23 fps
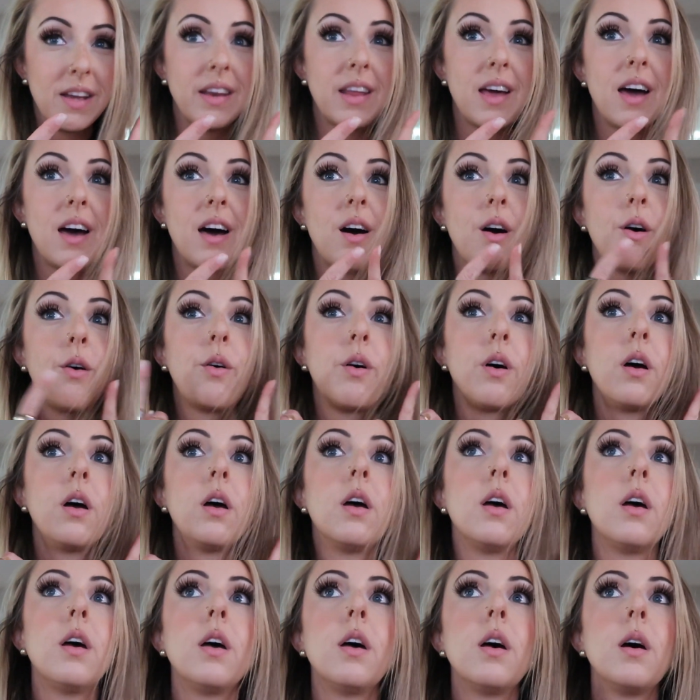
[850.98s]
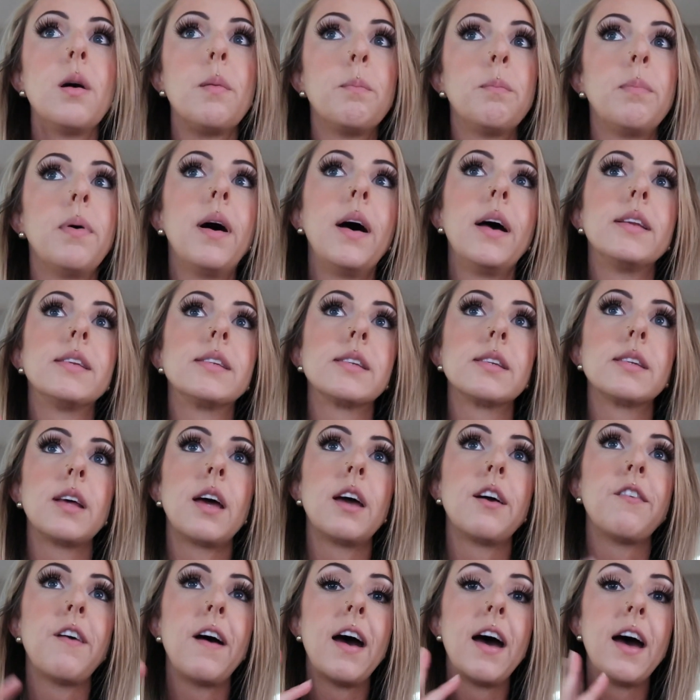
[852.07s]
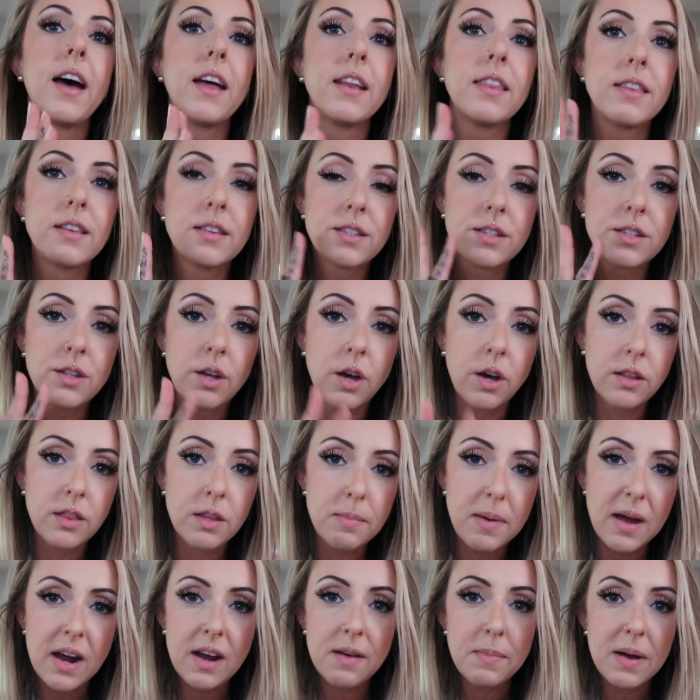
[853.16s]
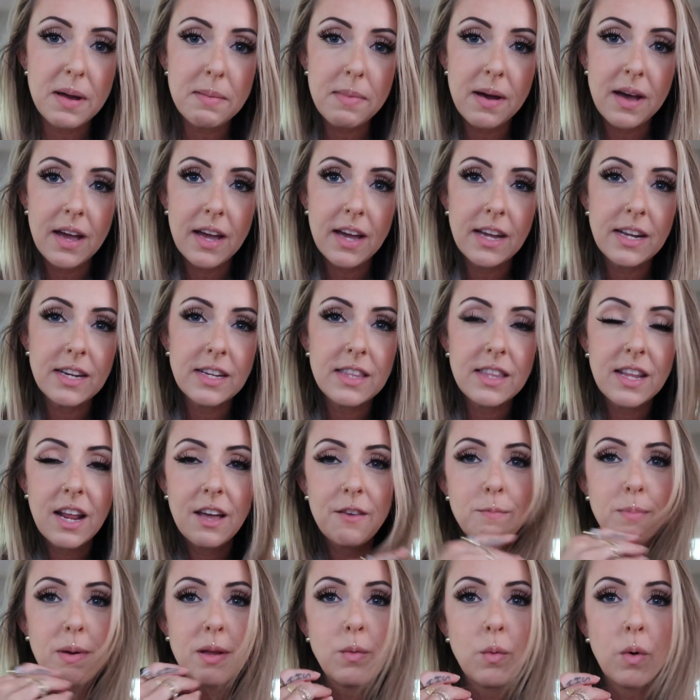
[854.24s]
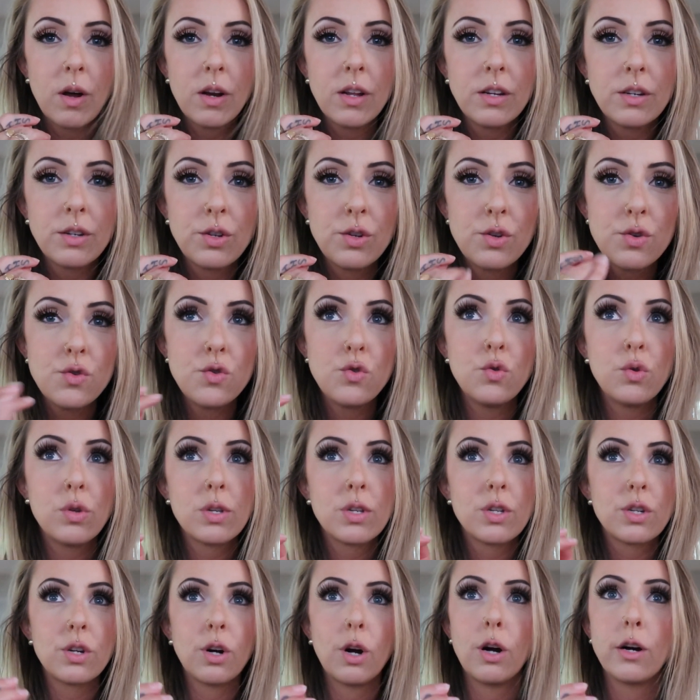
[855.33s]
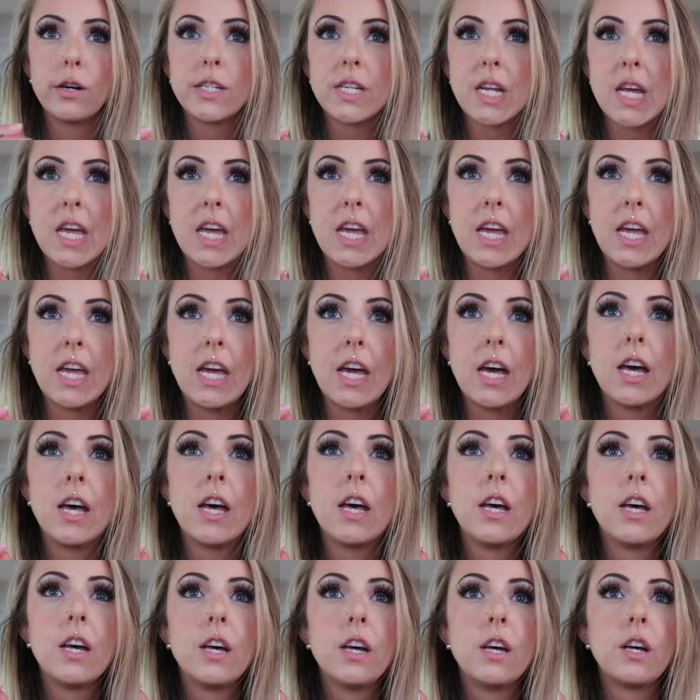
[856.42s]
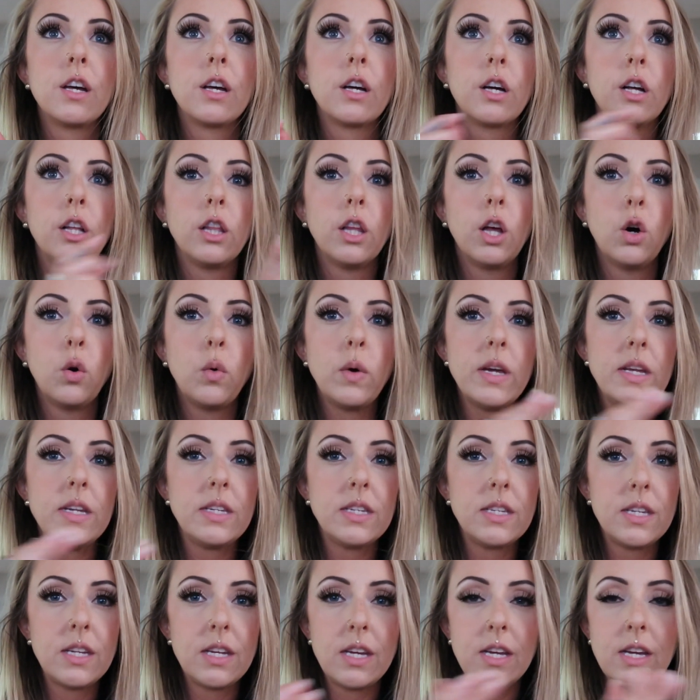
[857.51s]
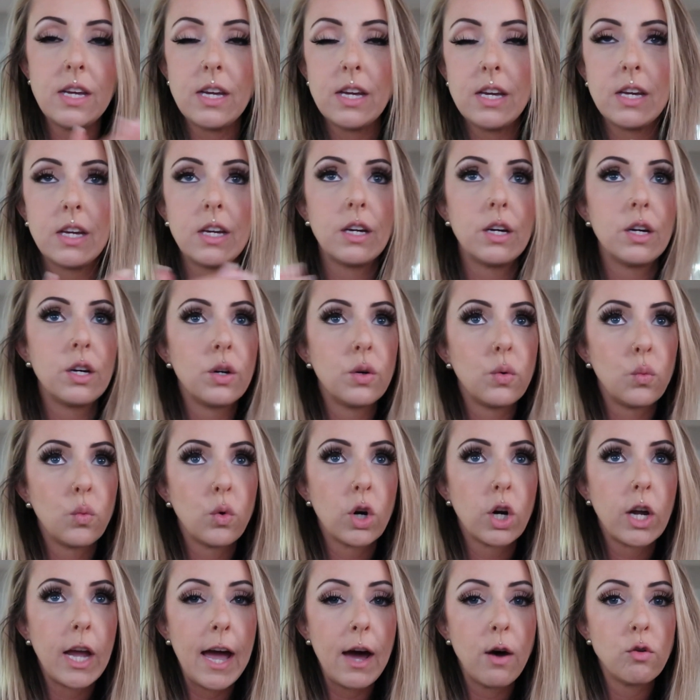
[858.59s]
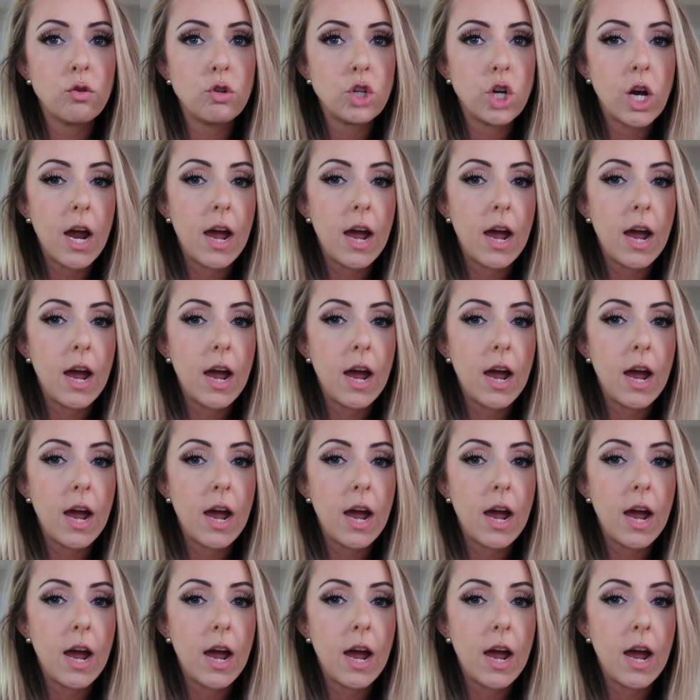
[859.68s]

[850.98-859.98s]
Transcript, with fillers: right now, but I've had this thought in the back of my mind that I've been wanting to start a Chloe Ting workout